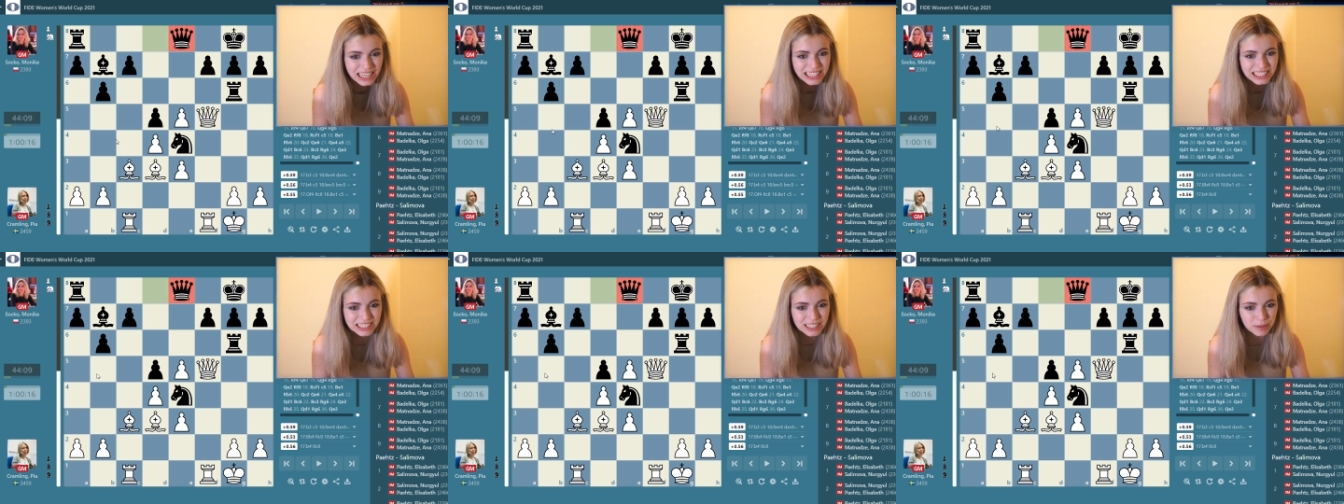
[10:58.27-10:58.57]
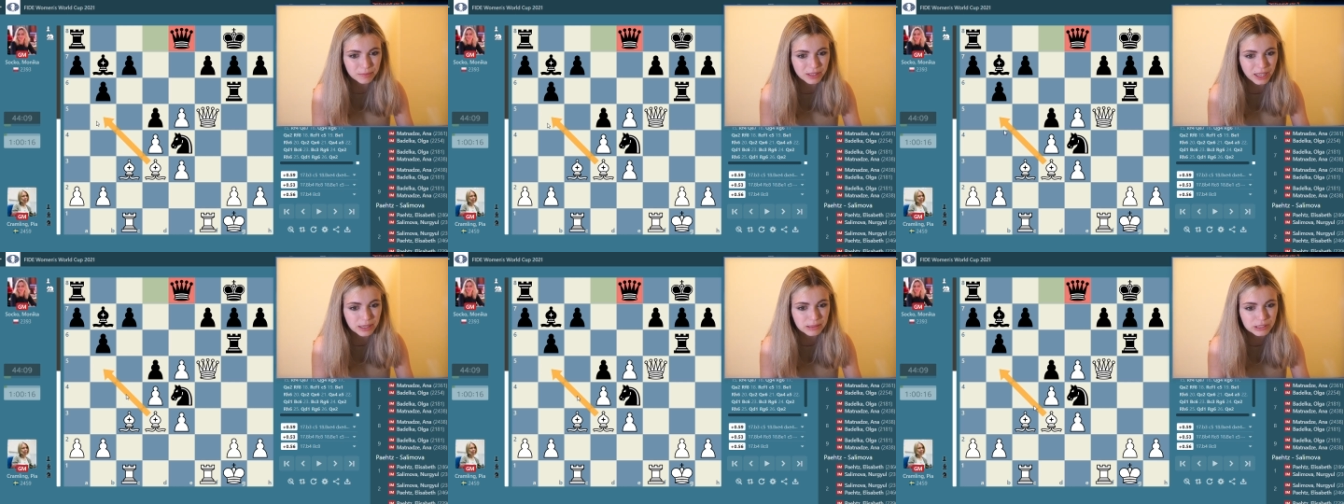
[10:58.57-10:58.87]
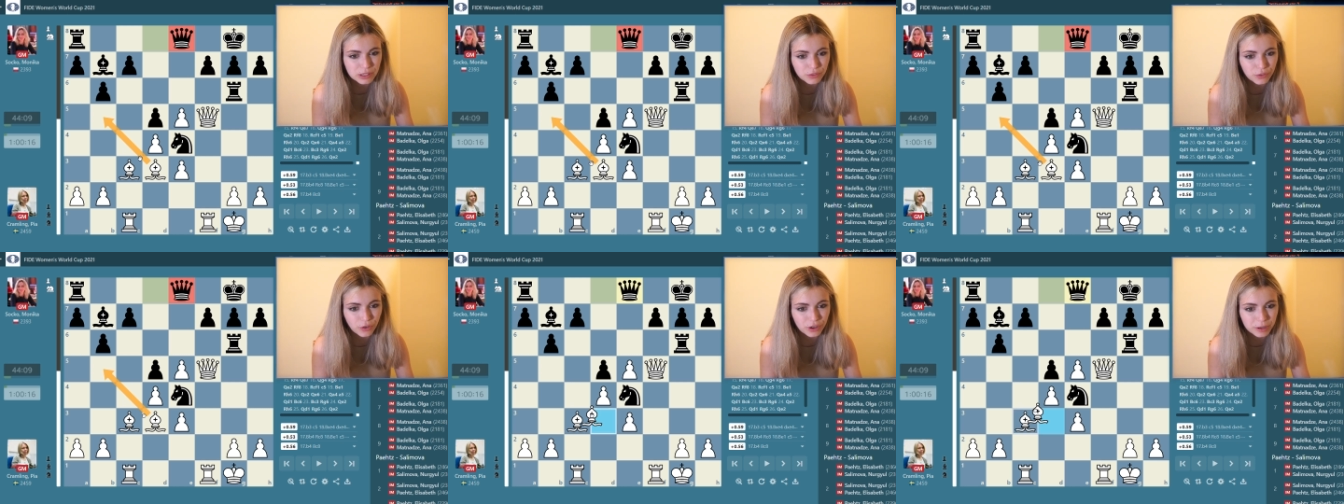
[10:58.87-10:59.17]
sometimes
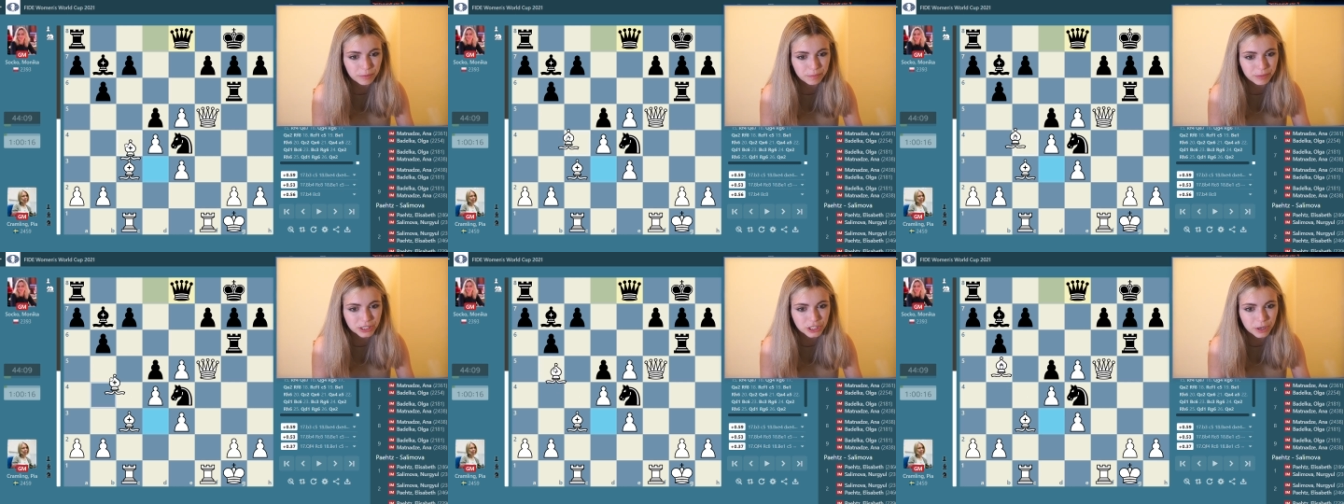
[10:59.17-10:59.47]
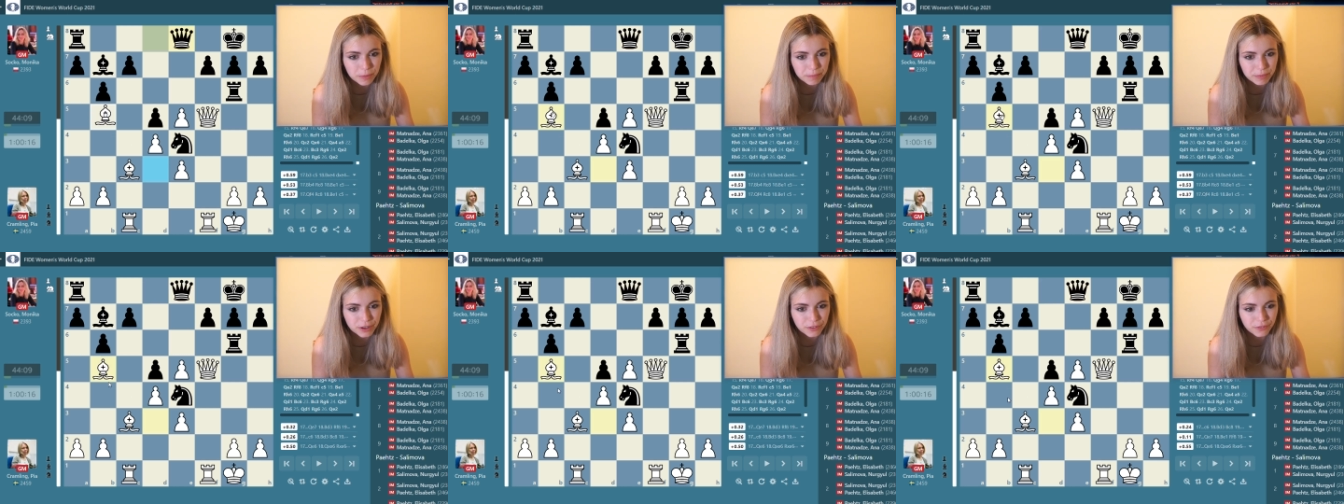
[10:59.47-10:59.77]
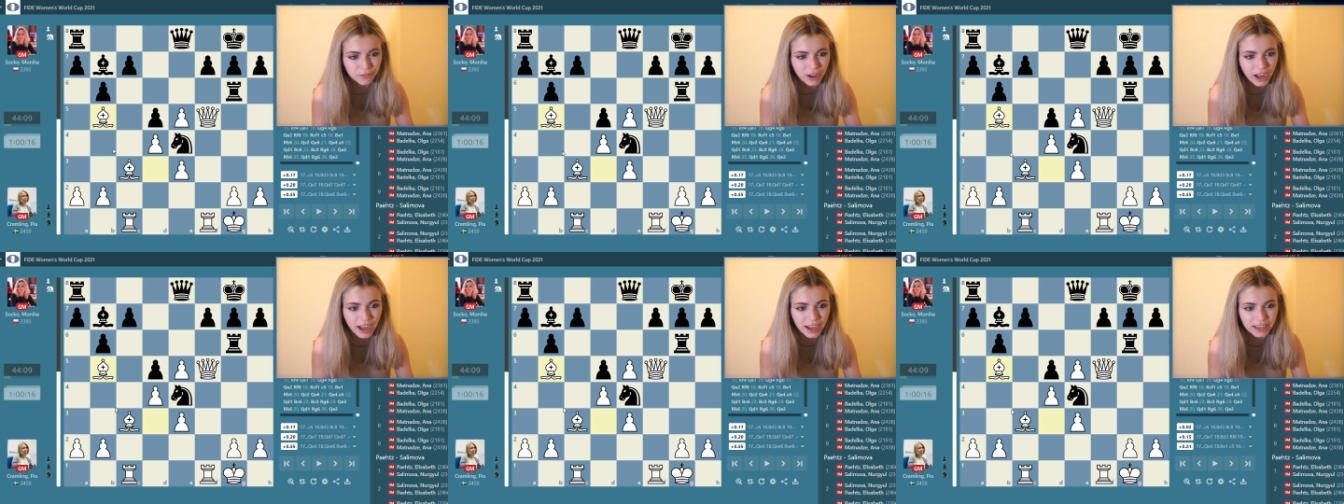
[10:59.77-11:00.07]
of going bishop
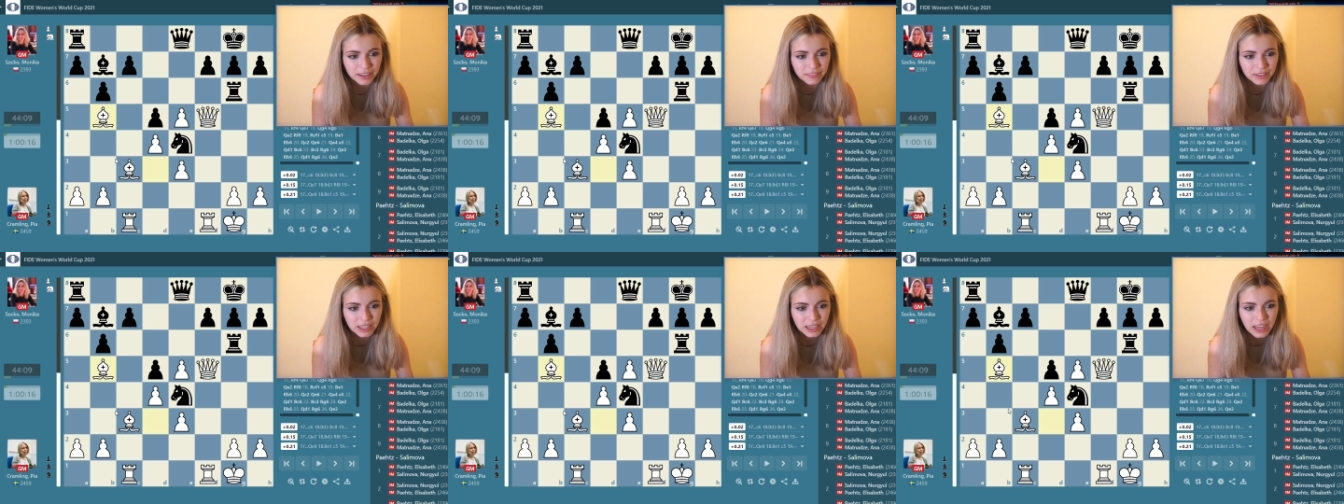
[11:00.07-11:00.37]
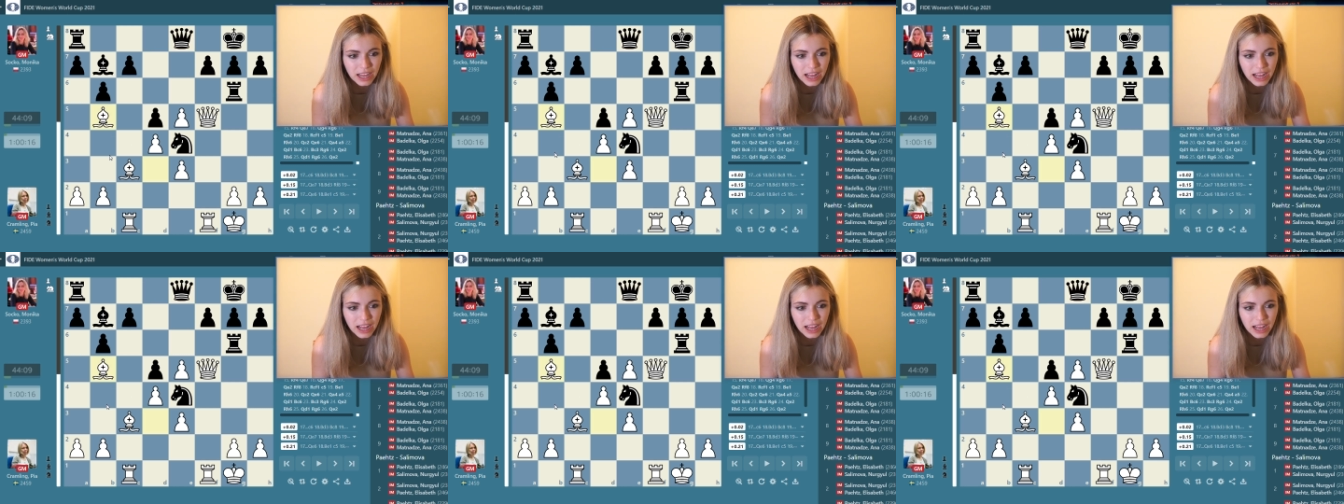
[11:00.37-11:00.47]
b5